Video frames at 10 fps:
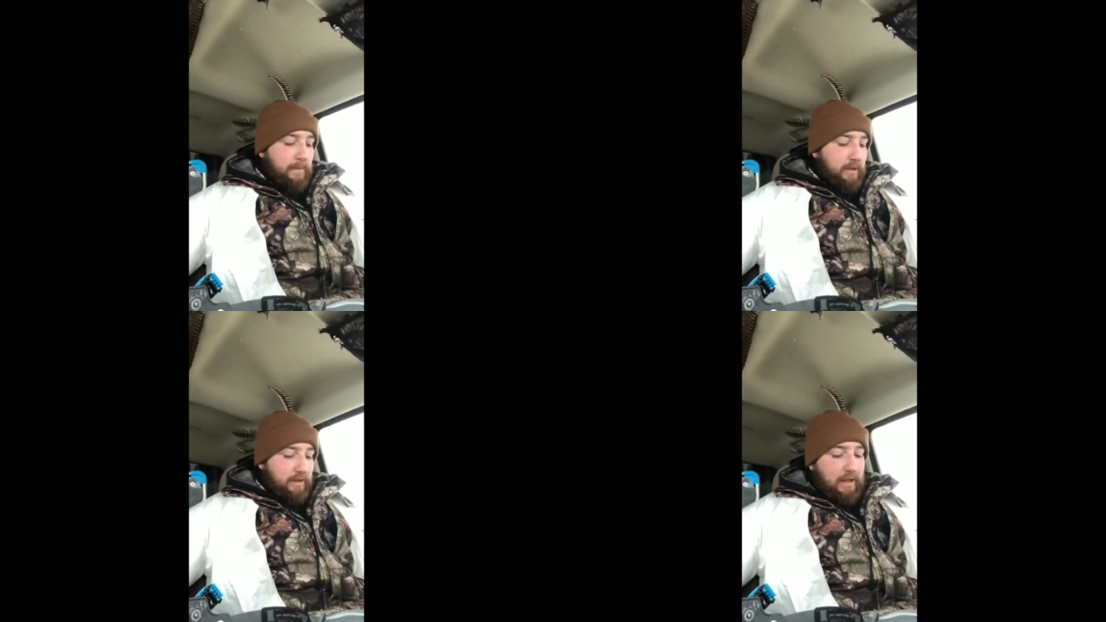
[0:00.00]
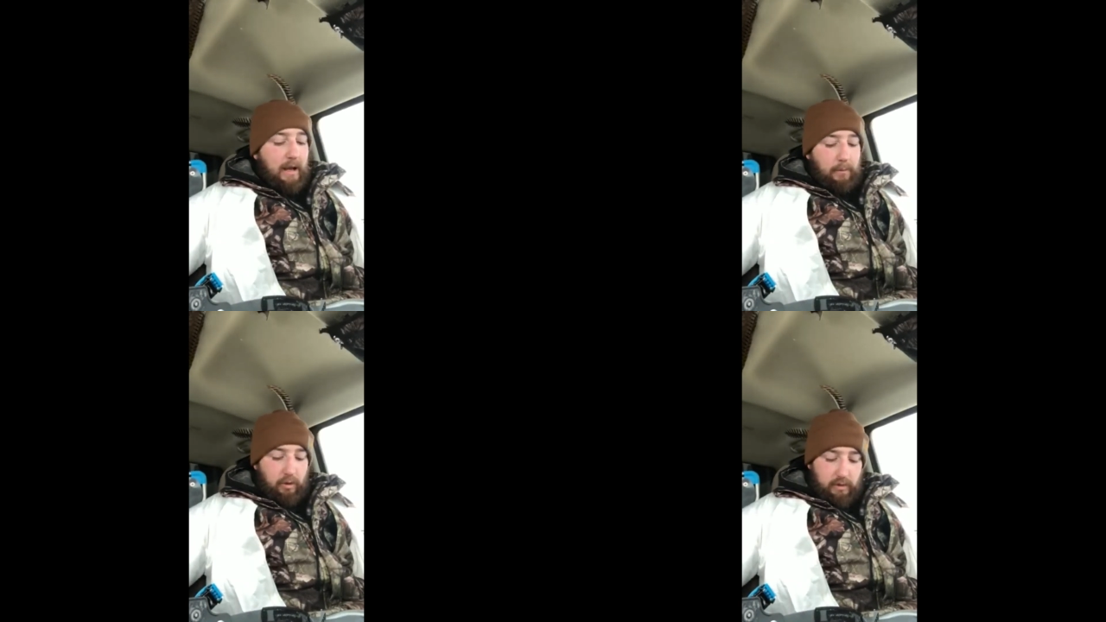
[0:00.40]
There's a
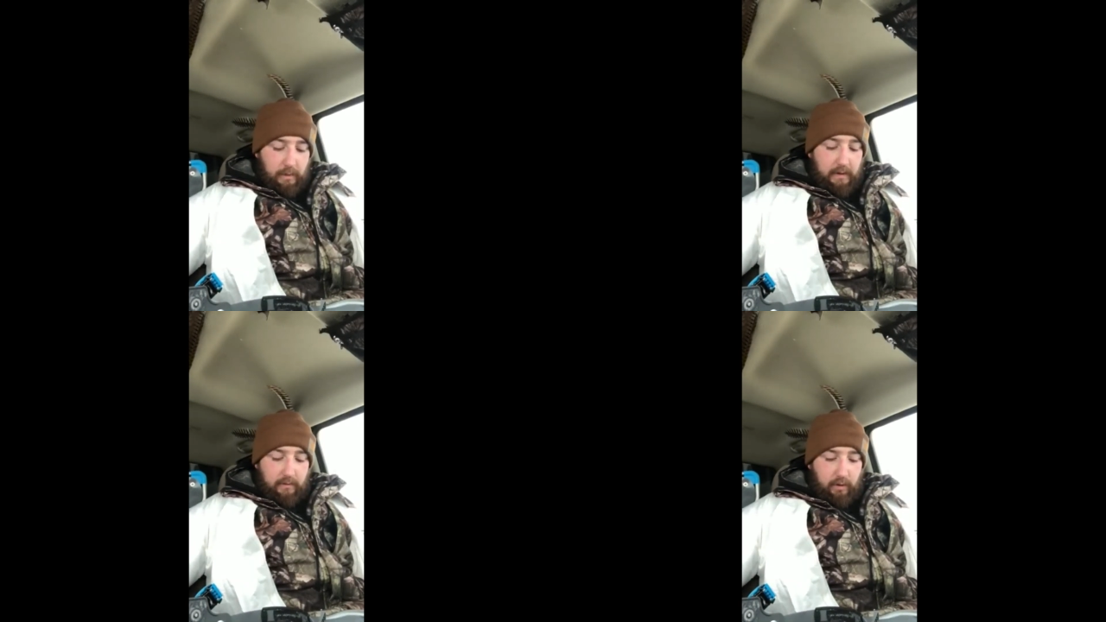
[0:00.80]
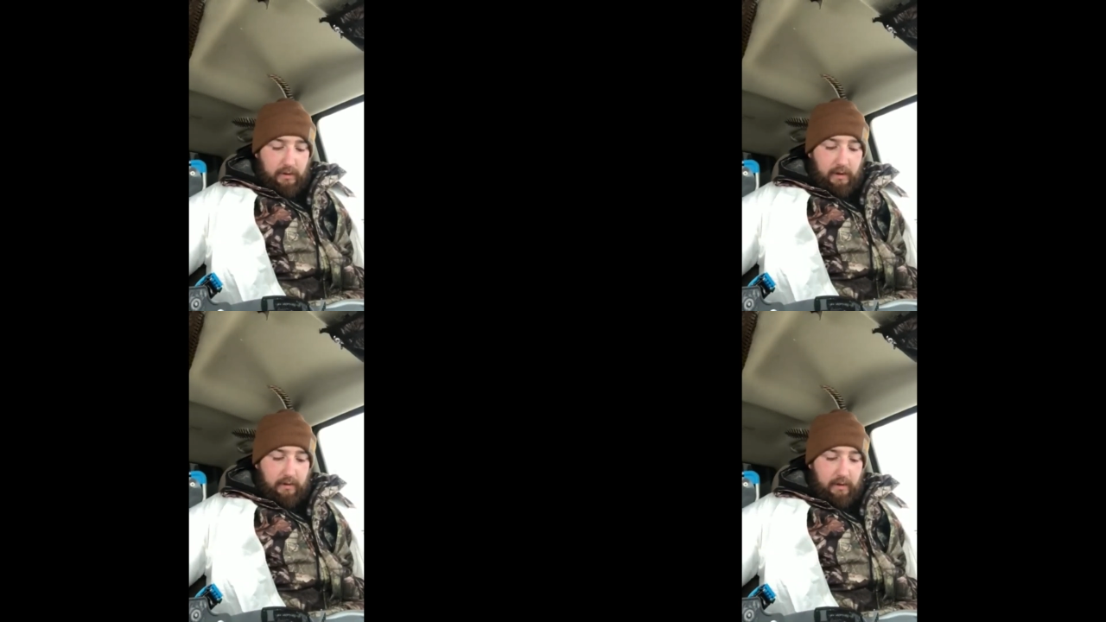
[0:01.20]
lot more expensive
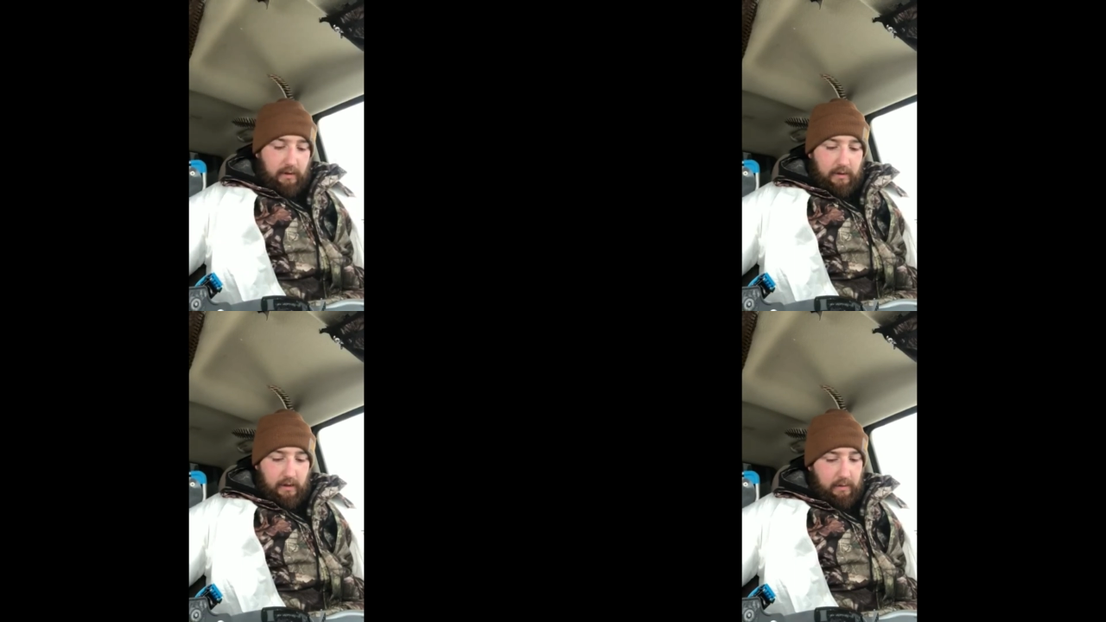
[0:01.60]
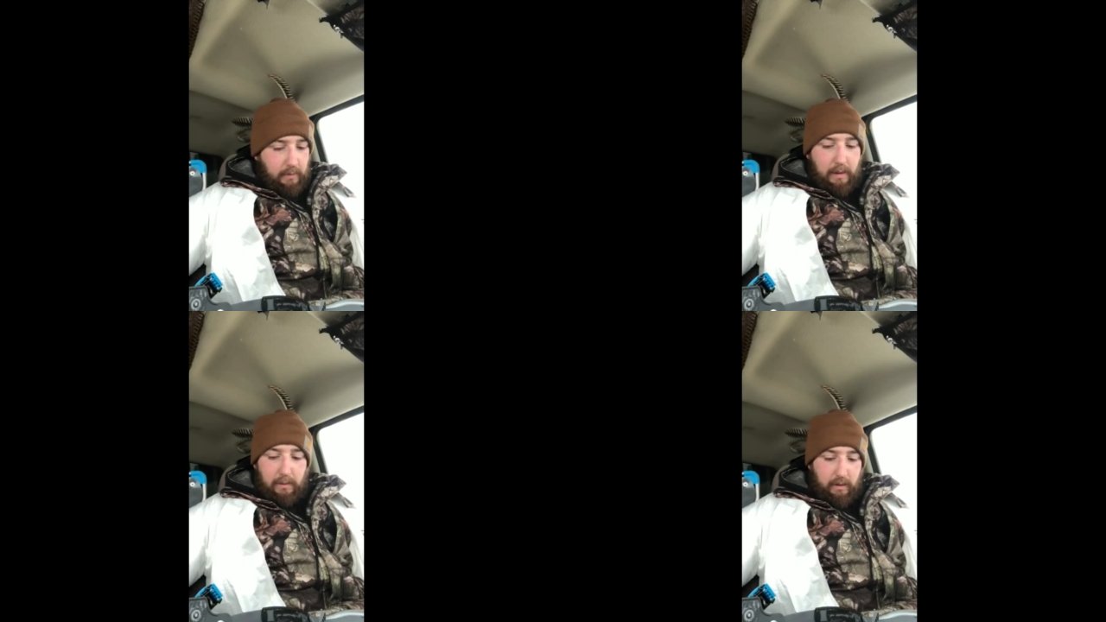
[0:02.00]
ones out there,
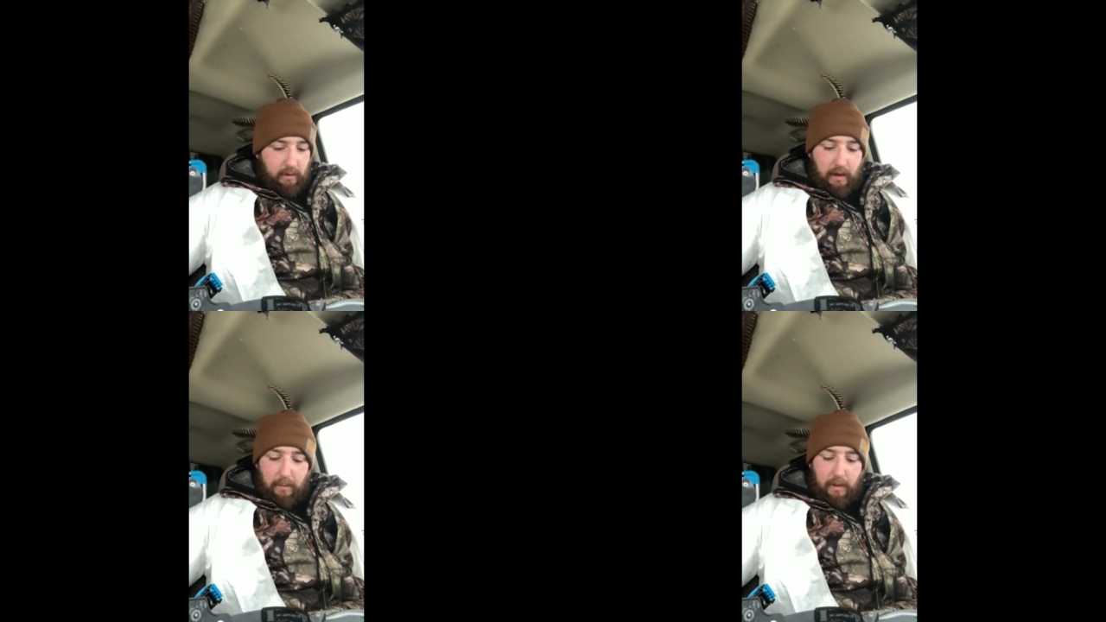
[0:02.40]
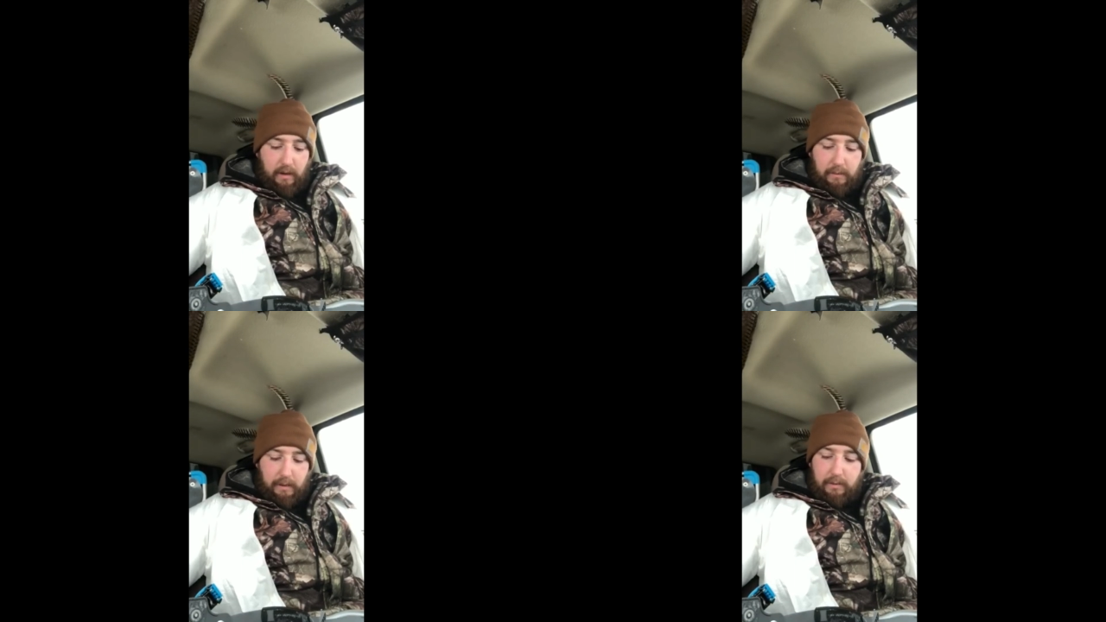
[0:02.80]
and maybe they're a lot
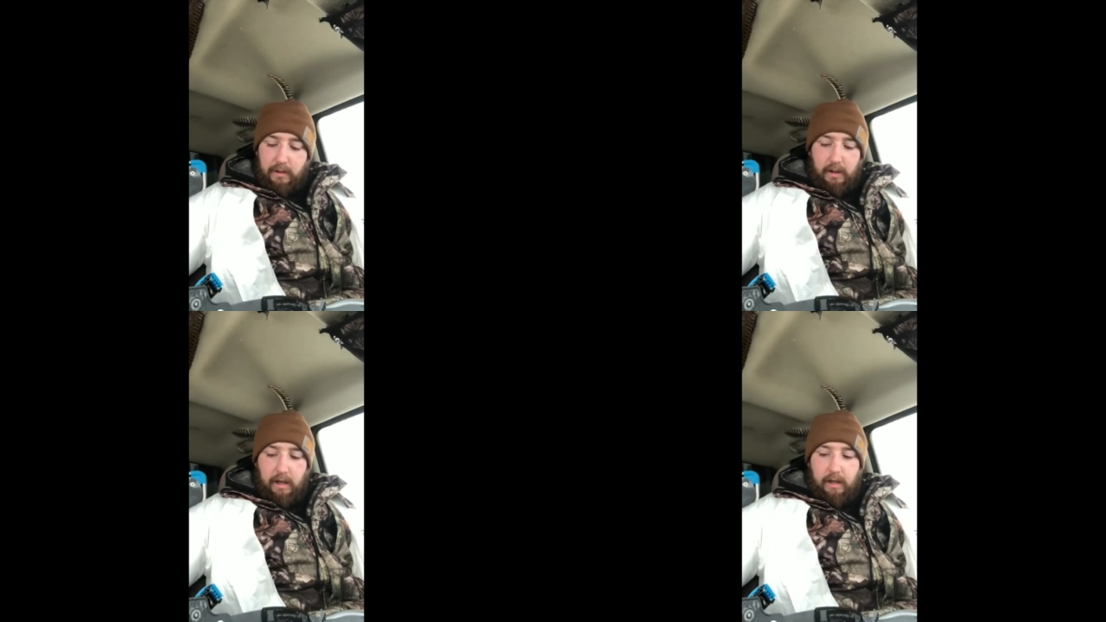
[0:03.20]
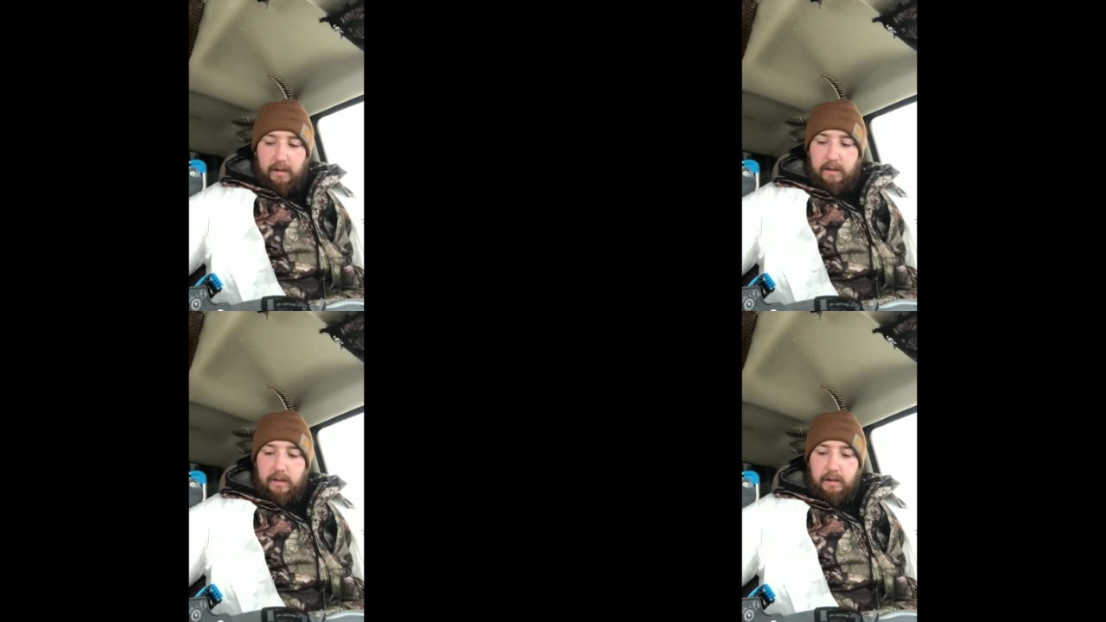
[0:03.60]
better, maybe they're not.